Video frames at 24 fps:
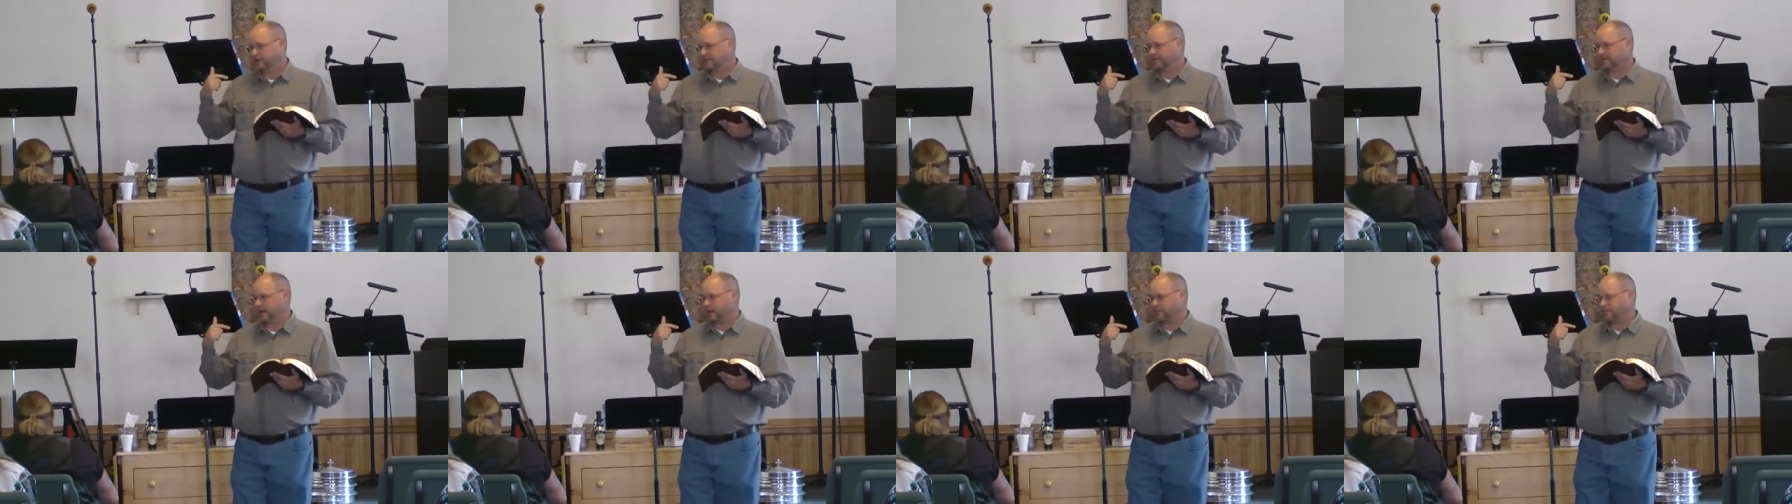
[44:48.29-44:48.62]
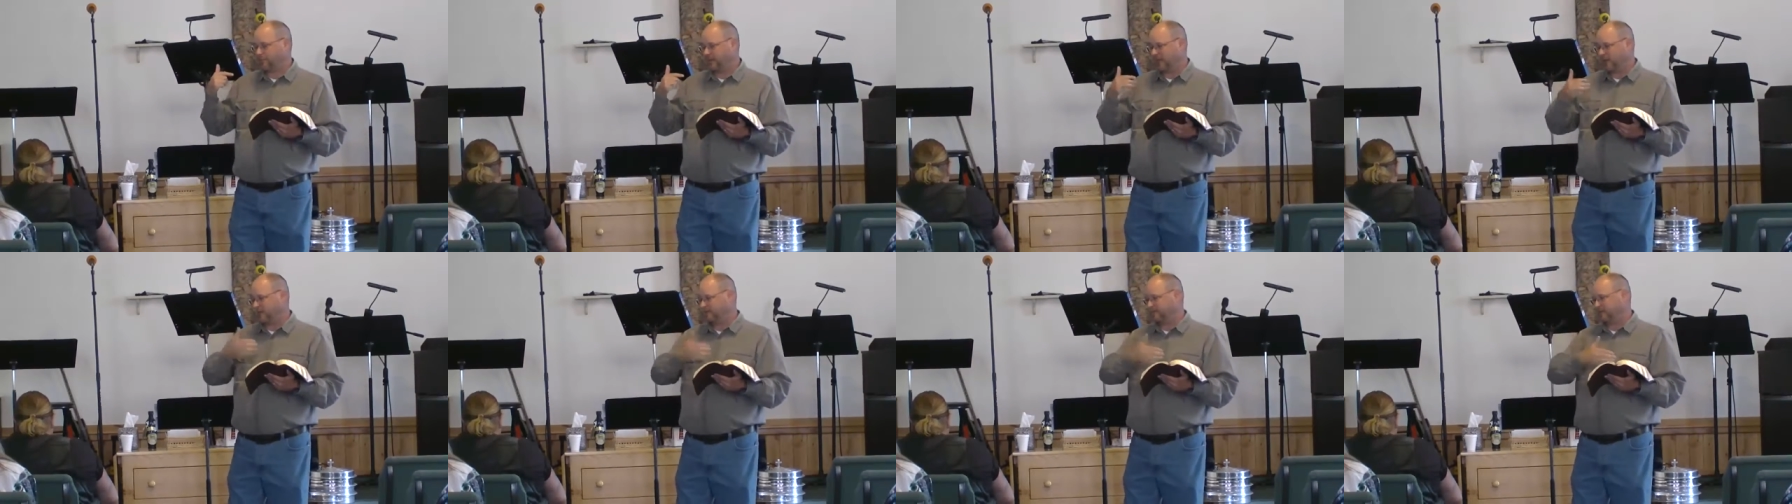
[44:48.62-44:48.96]
does not
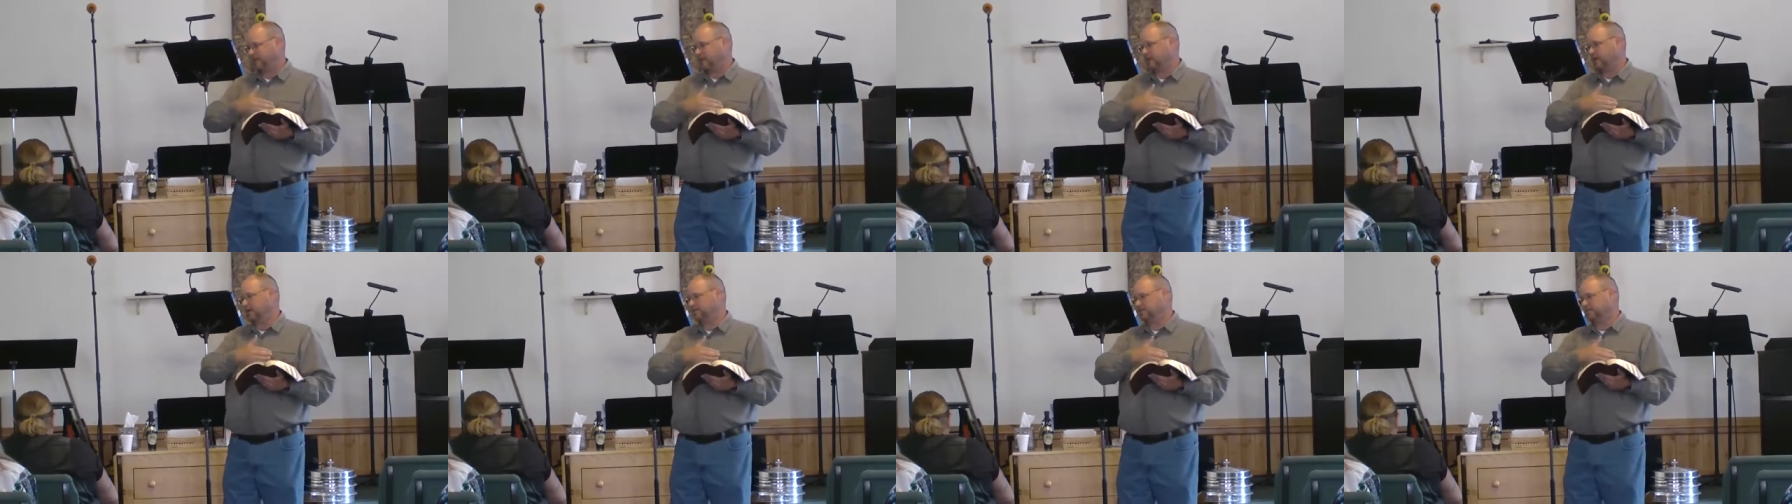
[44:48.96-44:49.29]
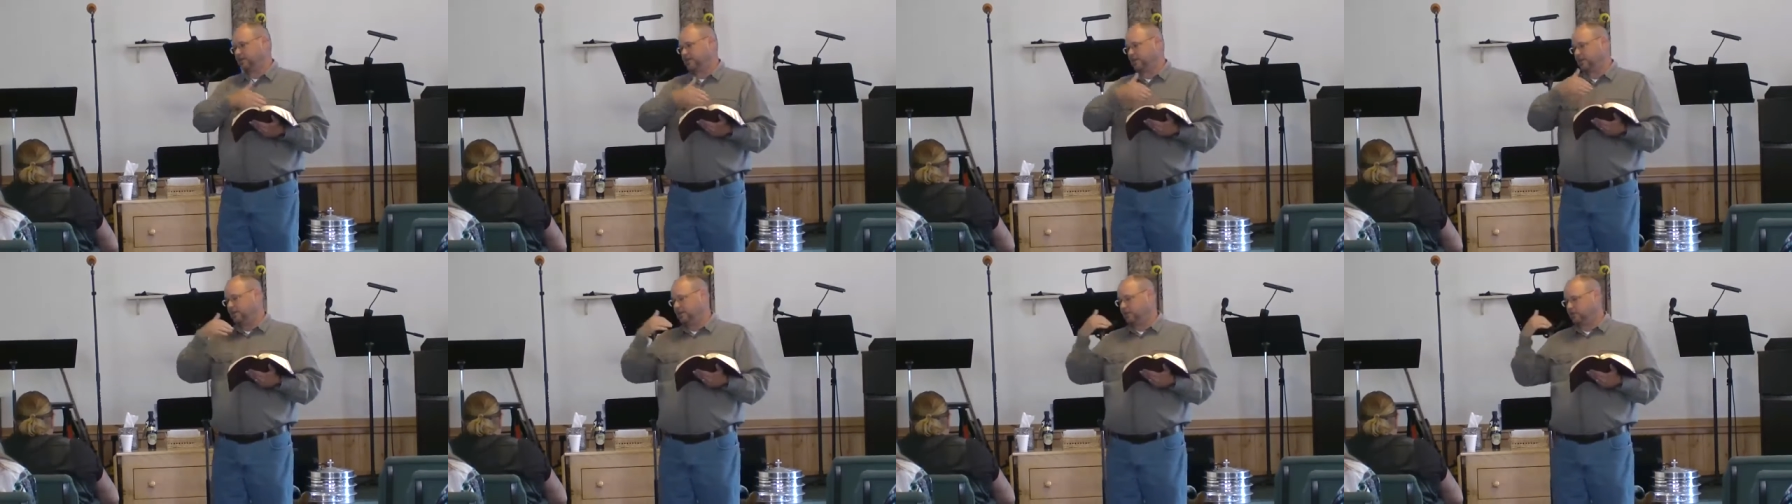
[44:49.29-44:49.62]
benefit
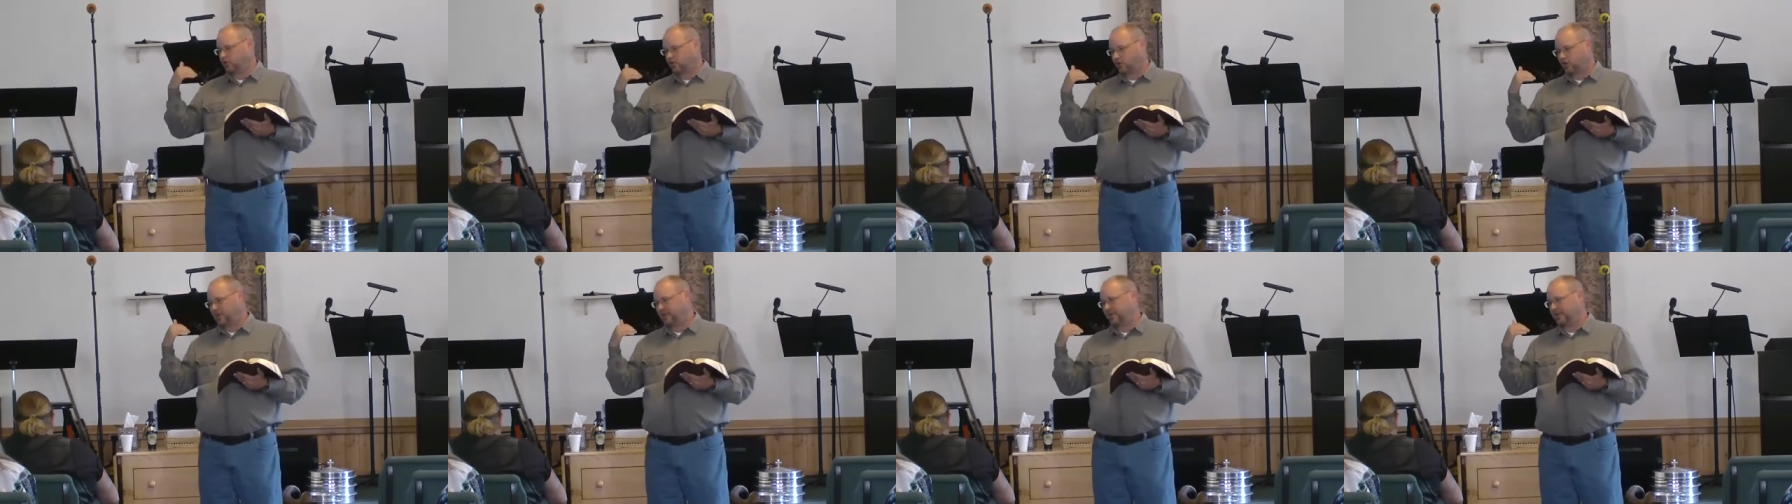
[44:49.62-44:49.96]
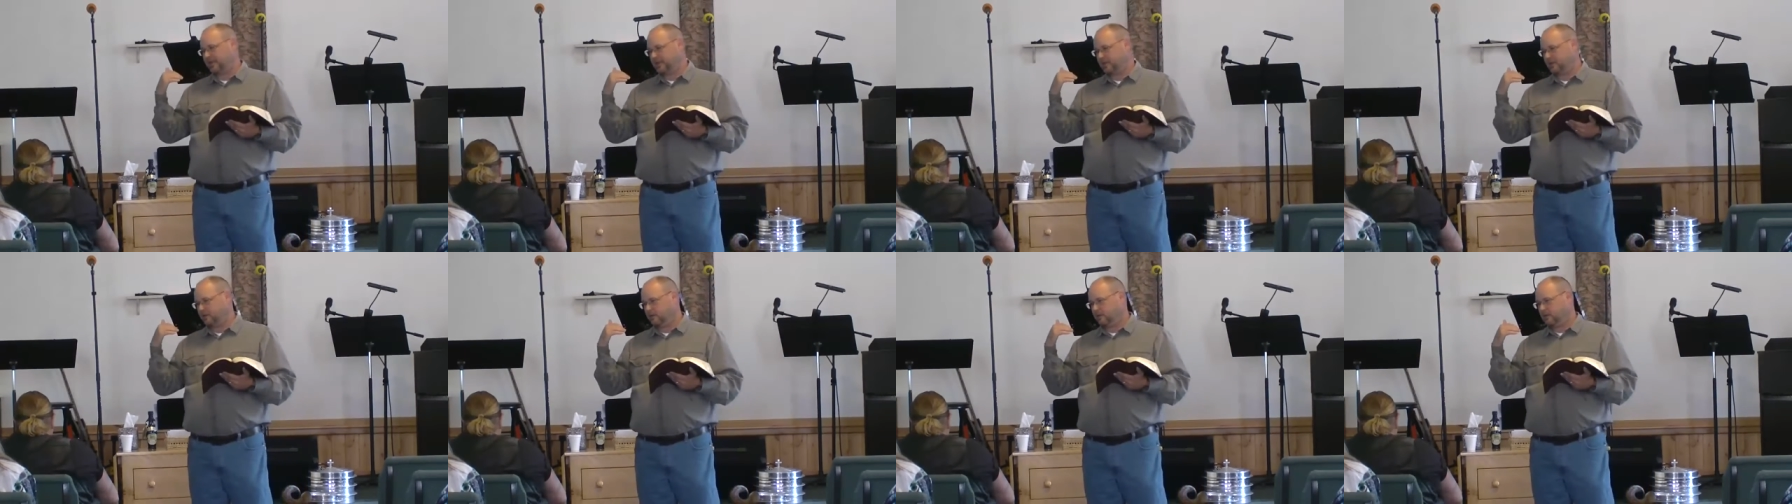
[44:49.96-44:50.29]
us in
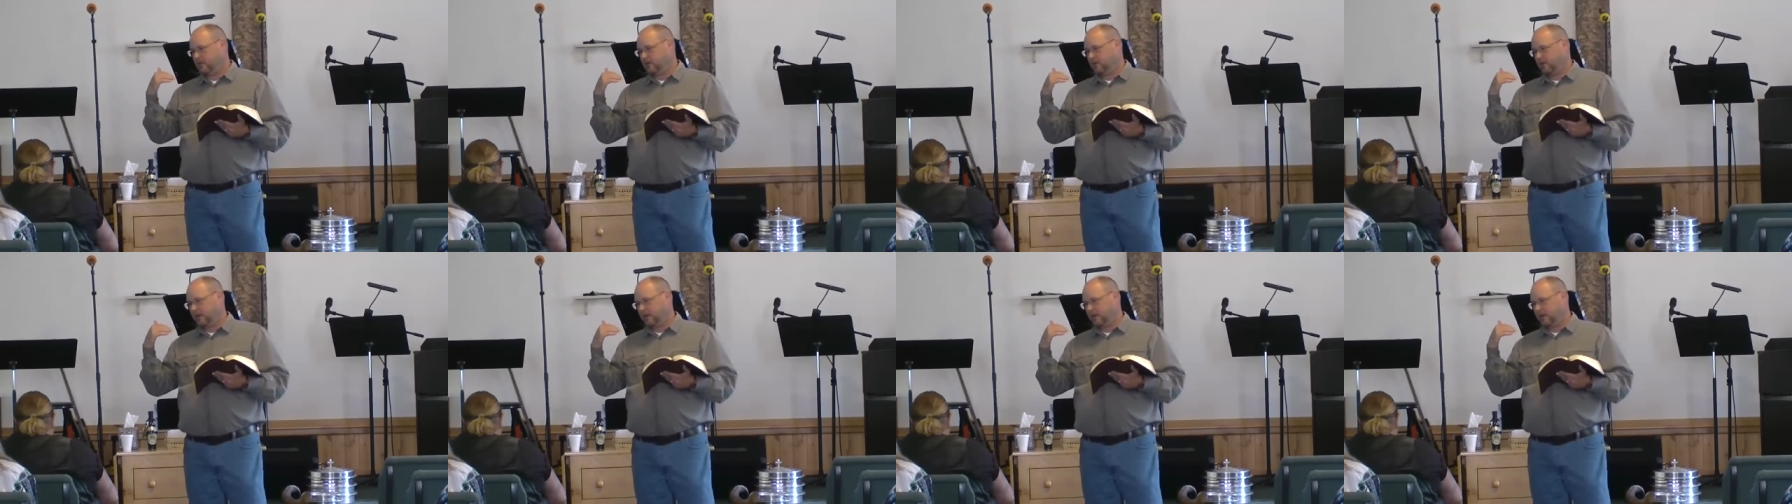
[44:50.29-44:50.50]
eternity.